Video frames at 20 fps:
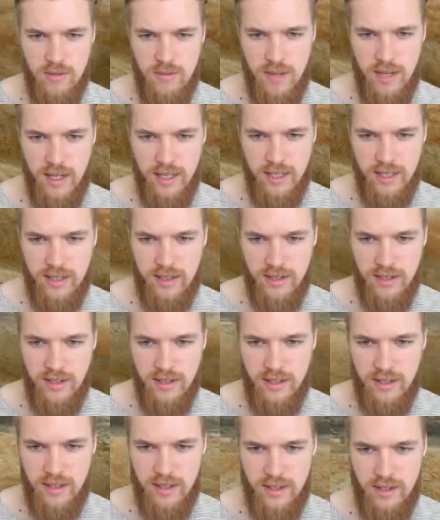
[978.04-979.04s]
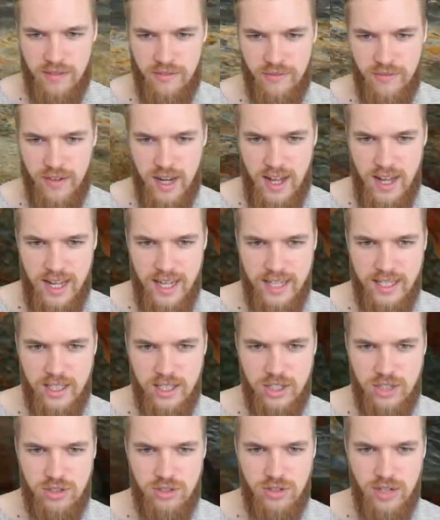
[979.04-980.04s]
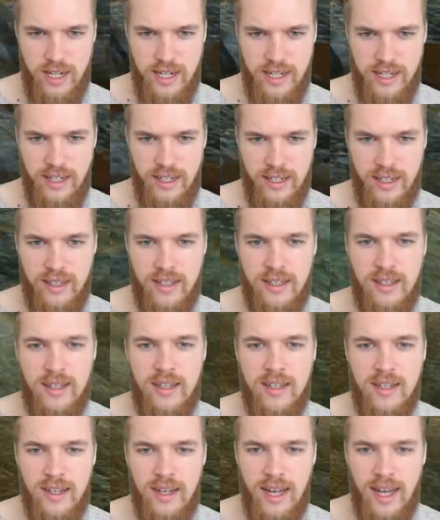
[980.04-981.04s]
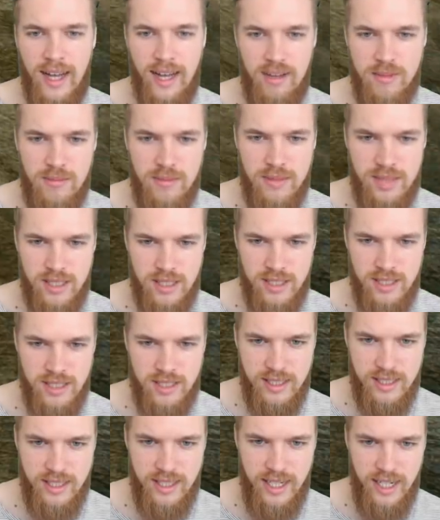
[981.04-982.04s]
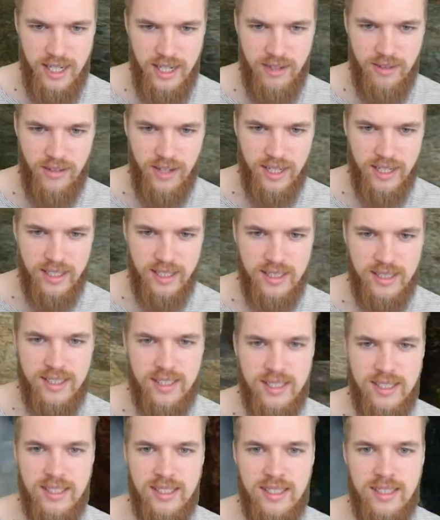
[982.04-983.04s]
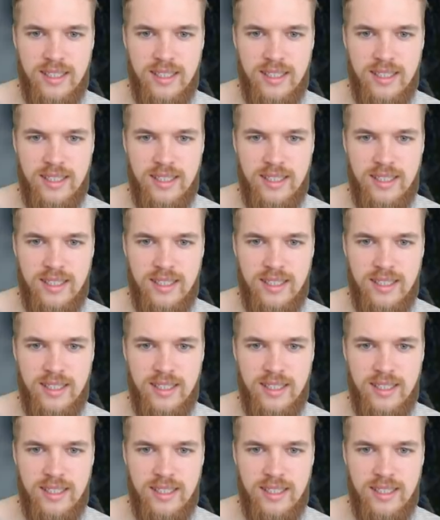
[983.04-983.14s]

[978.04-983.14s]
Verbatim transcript: my god! A flying tree! How mysterious.